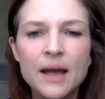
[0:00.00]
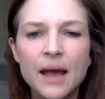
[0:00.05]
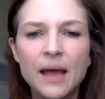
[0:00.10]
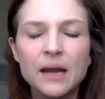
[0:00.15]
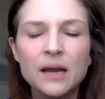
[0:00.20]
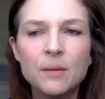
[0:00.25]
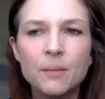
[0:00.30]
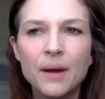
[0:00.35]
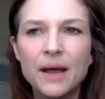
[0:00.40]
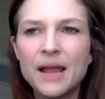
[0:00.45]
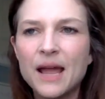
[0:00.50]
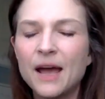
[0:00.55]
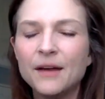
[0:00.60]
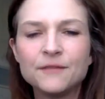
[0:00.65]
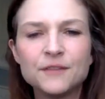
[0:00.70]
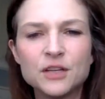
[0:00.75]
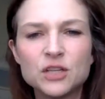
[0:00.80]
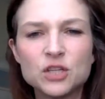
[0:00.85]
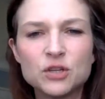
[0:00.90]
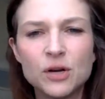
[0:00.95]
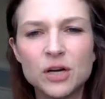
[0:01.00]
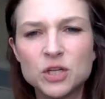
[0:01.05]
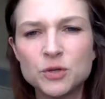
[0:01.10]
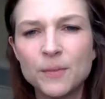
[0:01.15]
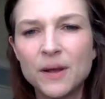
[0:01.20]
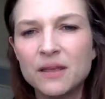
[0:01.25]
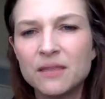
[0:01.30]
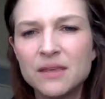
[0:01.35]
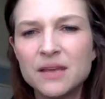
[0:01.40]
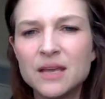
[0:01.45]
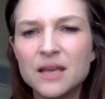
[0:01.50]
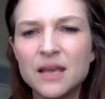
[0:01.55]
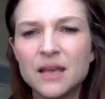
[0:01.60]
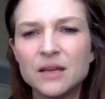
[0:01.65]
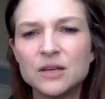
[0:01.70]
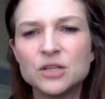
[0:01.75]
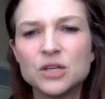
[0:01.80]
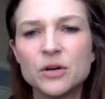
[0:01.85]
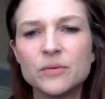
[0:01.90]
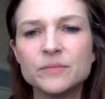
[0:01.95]
And it might have to stretch my thinking
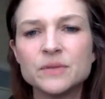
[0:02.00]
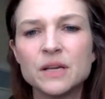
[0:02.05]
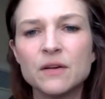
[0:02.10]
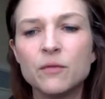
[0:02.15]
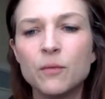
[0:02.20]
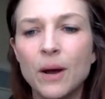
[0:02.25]
in terms of,